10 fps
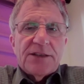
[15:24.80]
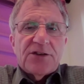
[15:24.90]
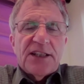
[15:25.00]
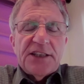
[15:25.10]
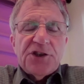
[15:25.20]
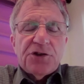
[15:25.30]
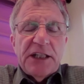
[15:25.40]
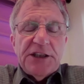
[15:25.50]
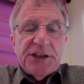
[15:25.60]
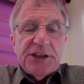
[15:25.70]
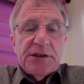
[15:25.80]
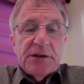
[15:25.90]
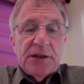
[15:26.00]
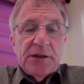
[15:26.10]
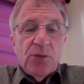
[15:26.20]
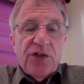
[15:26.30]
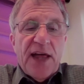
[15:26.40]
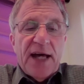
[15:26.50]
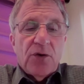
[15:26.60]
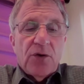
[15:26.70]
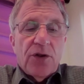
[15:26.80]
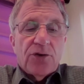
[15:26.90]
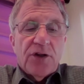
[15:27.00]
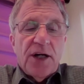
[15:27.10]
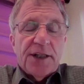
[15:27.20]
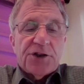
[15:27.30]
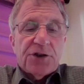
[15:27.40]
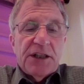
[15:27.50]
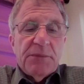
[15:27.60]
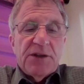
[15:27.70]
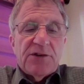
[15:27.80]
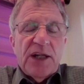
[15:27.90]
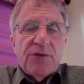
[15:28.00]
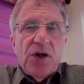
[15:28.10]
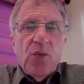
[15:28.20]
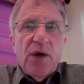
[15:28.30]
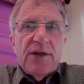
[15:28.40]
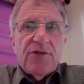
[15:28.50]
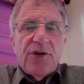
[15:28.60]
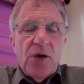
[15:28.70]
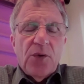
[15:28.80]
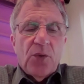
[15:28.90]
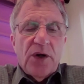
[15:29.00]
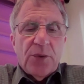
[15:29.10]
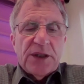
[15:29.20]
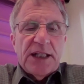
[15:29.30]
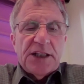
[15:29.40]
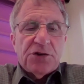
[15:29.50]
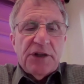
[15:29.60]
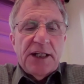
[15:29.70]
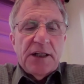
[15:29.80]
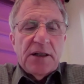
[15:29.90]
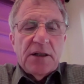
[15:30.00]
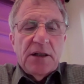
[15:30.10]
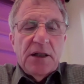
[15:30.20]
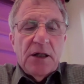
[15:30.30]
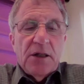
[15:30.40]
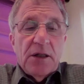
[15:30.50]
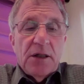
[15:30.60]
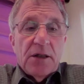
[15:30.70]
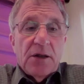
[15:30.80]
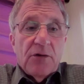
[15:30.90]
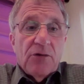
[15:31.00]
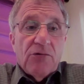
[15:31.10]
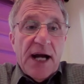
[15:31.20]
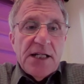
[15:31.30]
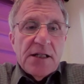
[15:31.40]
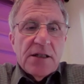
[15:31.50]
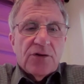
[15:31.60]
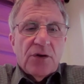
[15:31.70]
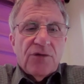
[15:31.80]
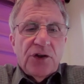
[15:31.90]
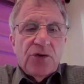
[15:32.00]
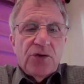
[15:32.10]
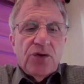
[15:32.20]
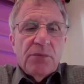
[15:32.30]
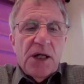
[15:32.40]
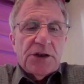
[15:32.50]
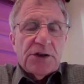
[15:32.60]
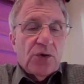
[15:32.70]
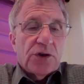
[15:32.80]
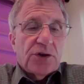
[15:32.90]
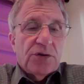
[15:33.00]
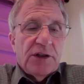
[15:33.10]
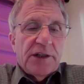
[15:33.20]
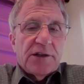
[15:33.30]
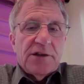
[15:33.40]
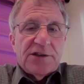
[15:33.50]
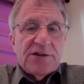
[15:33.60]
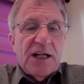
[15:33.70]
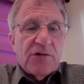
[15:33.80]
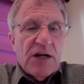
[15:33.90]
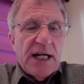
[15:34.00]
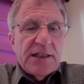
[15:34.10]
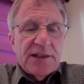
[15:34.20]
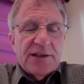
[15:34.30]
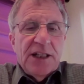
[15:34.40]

It's a titration with those kind of treatments, and we have no way of knowing whether we're titrating right. So if you do too much or too little, it's not right.